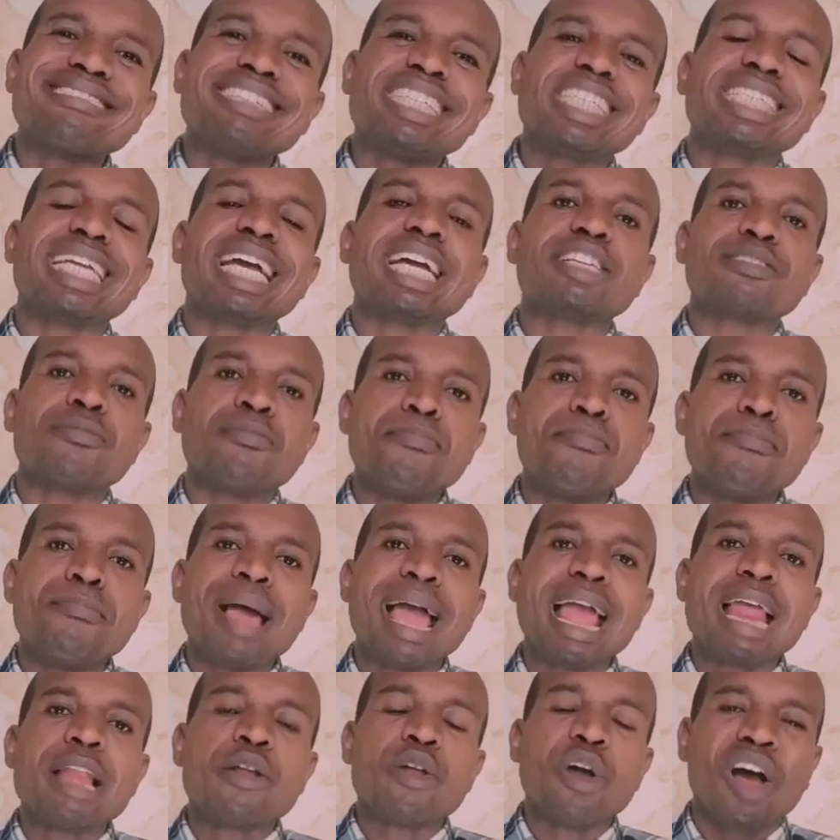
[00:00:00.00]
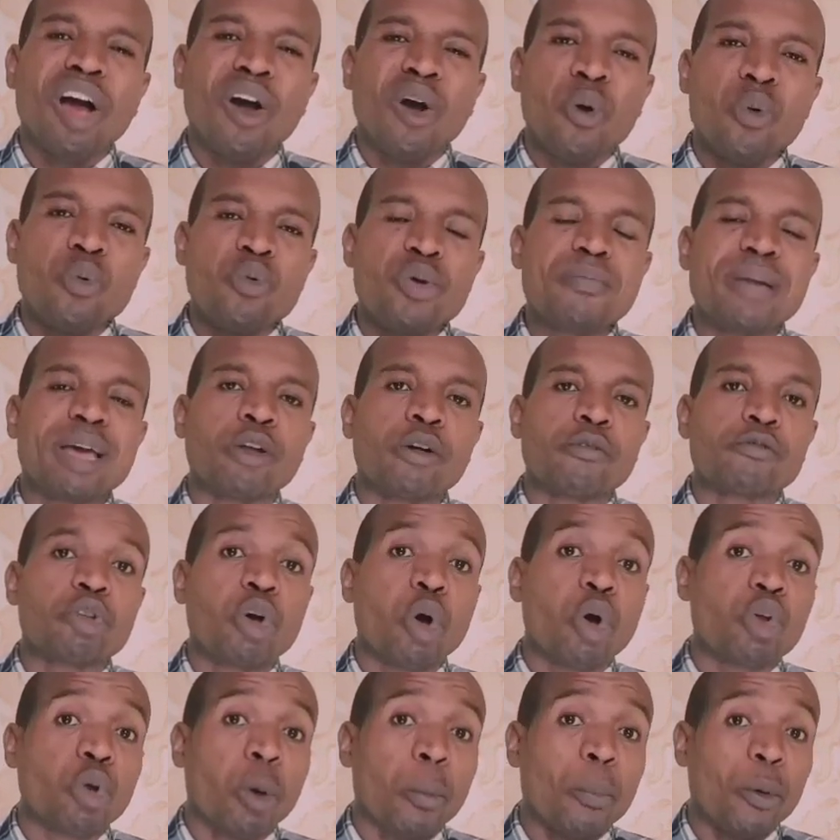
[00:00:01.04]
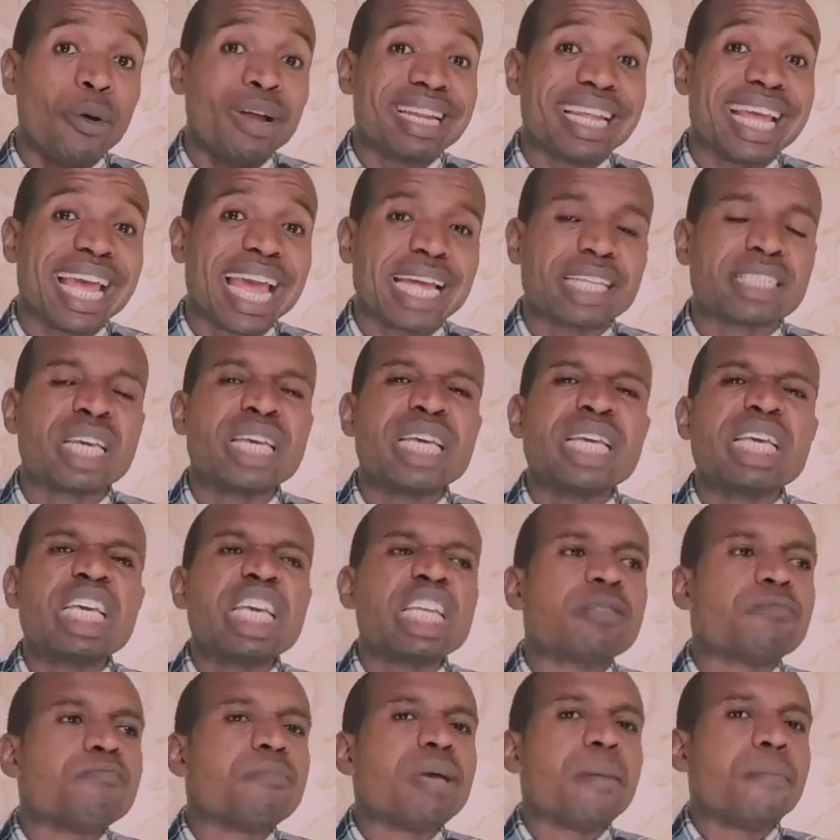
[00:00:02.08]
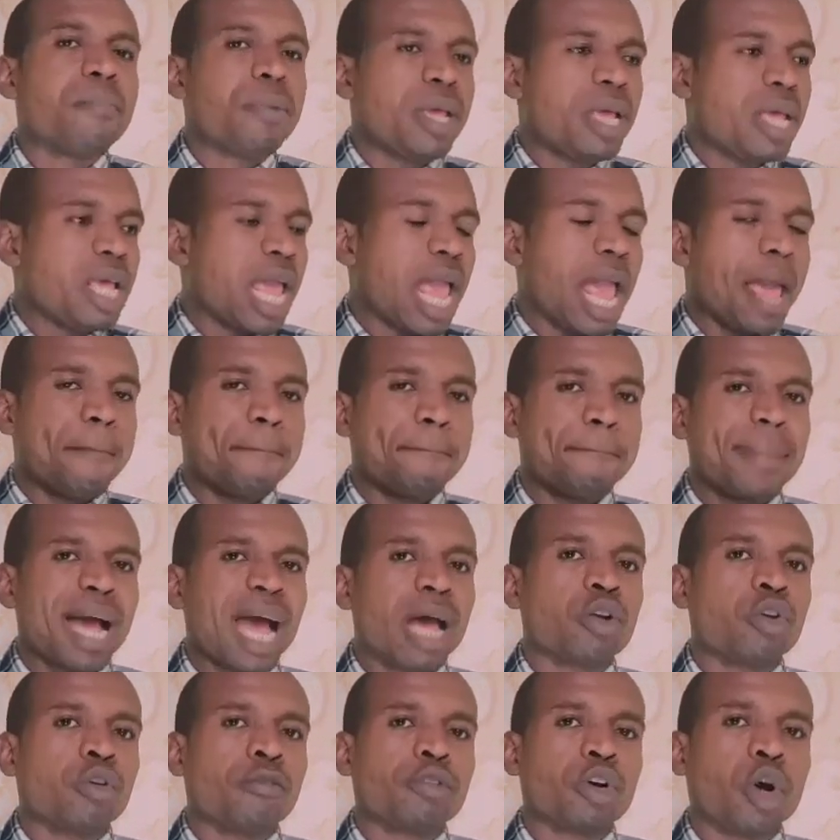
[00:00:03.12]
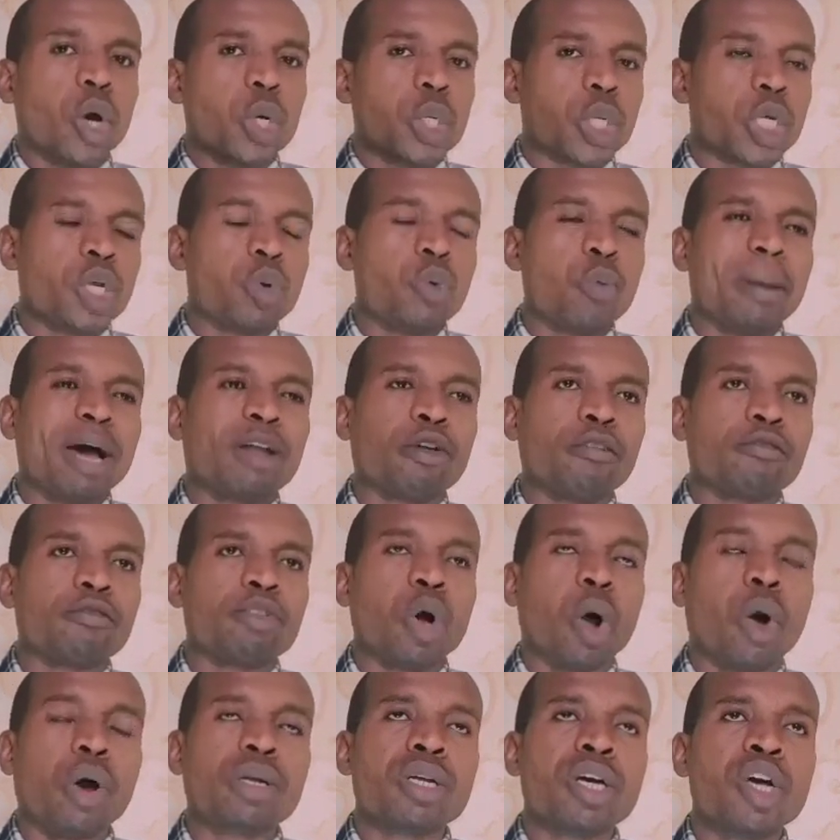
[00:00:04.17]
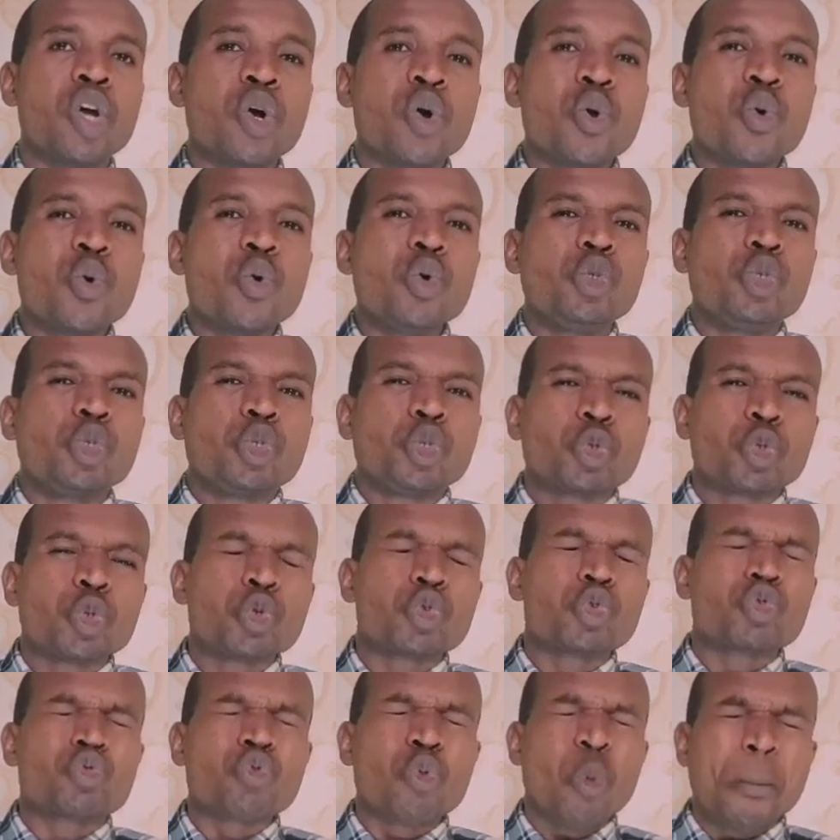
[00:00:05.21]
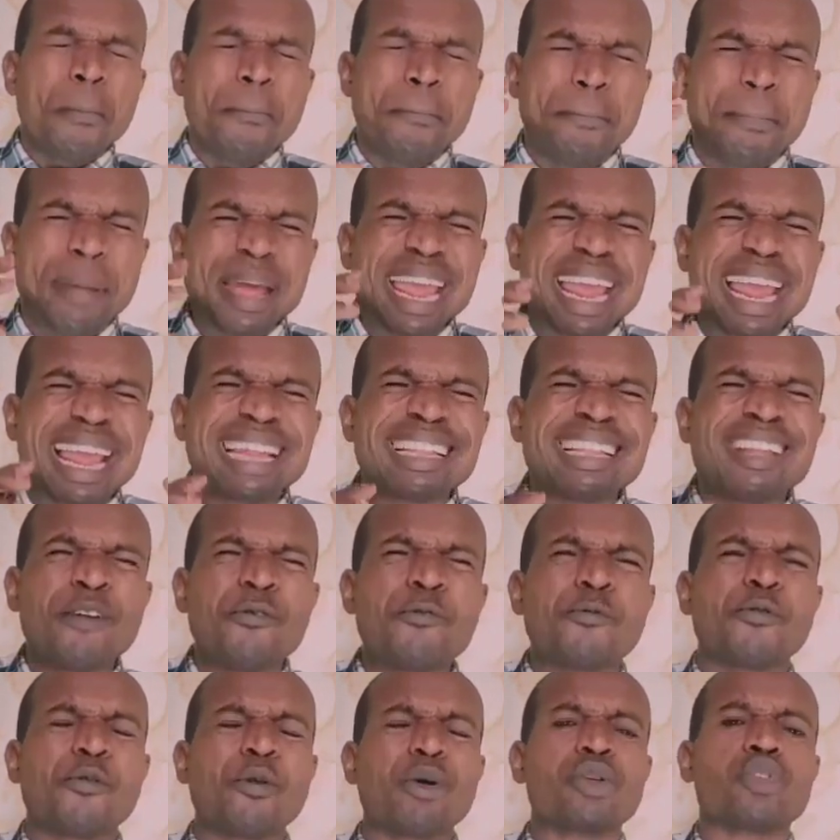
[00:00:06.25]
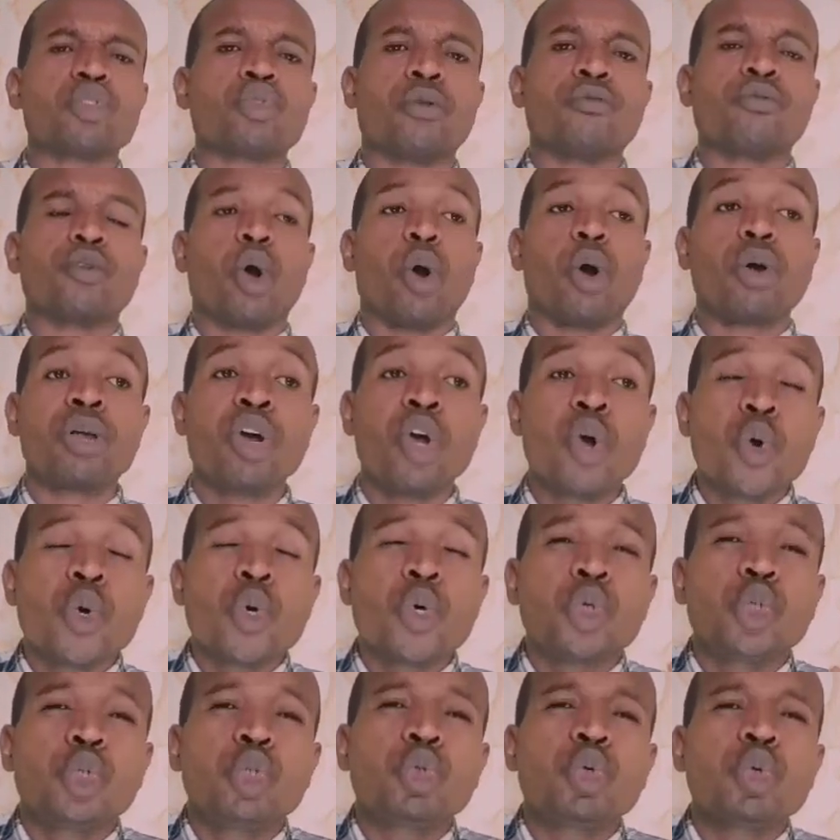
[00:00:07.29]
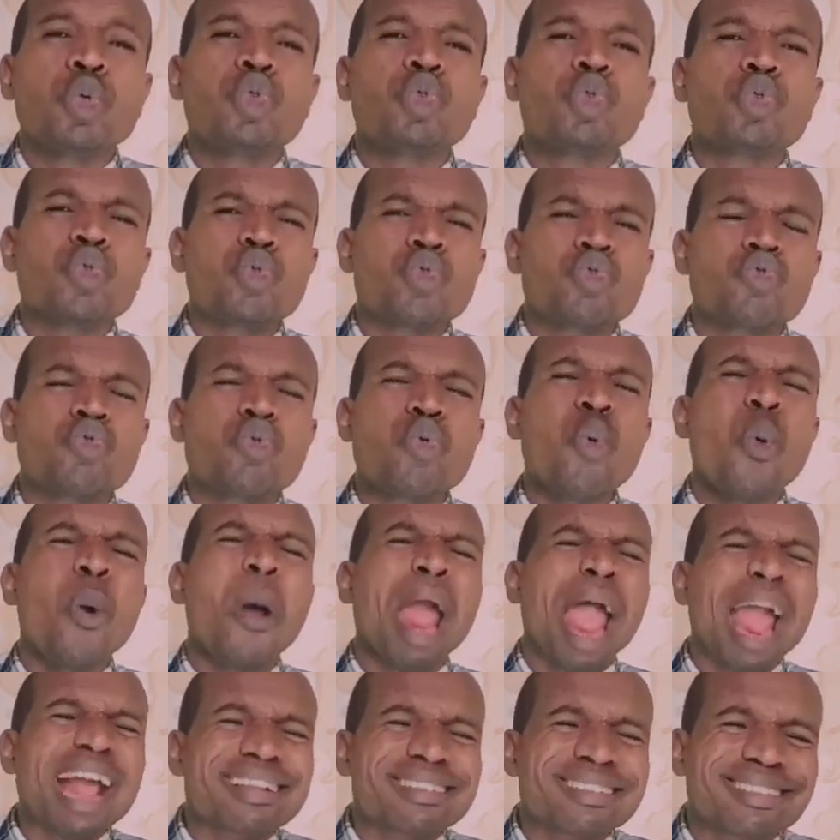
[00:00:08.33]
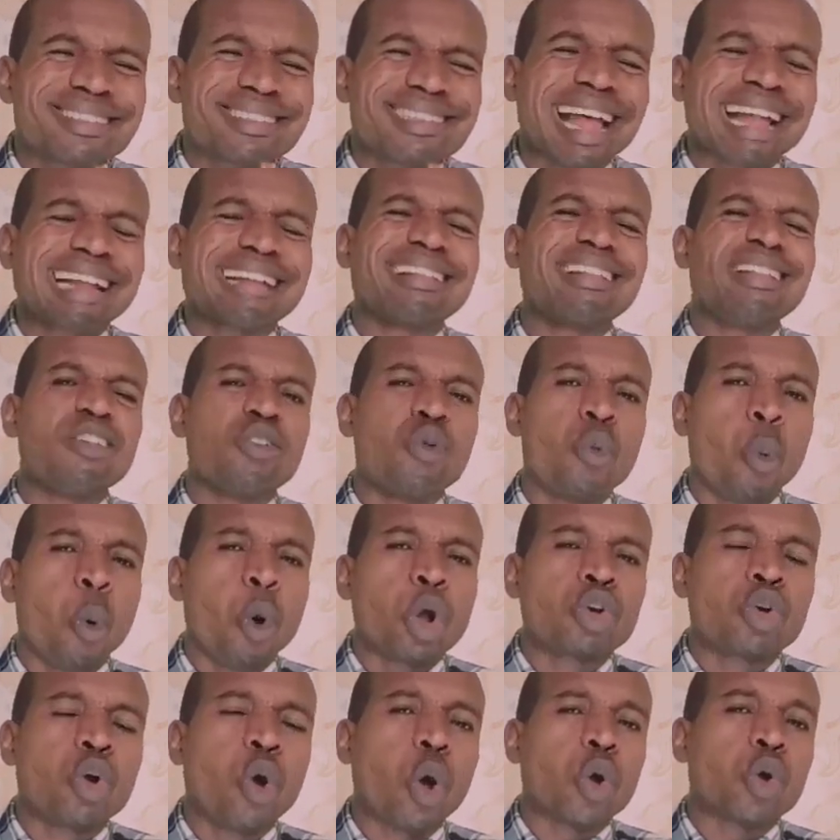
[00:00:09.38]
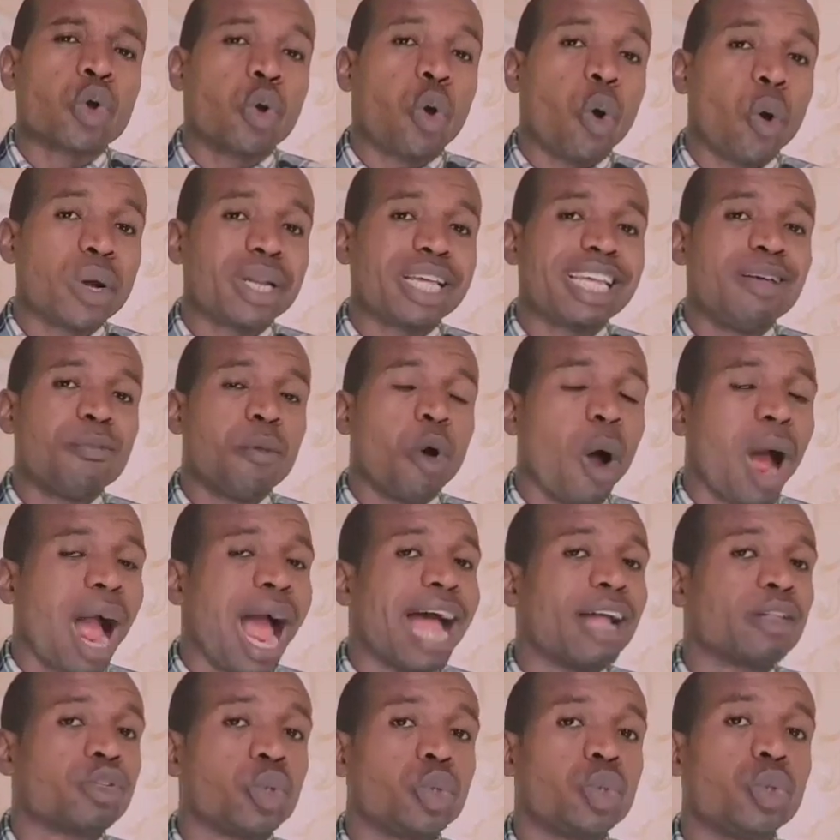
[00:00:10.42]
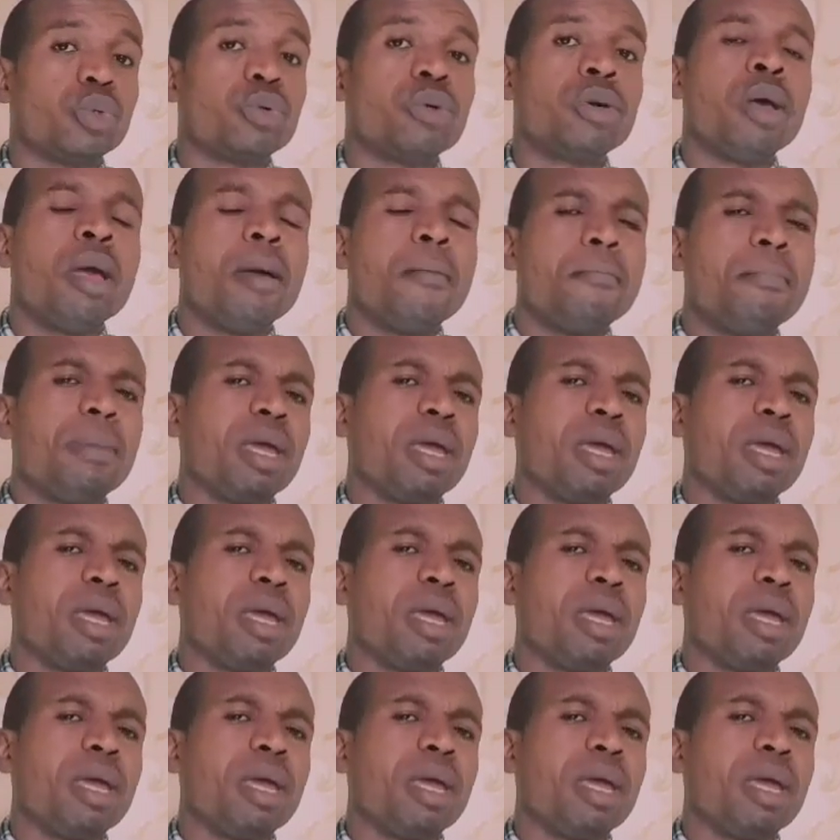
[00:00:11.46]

richest men or women of God upon the earth. It may be a man of God, a woman of God, who choose to obey the voice of God, who choose to do exactly what God called him or her to do.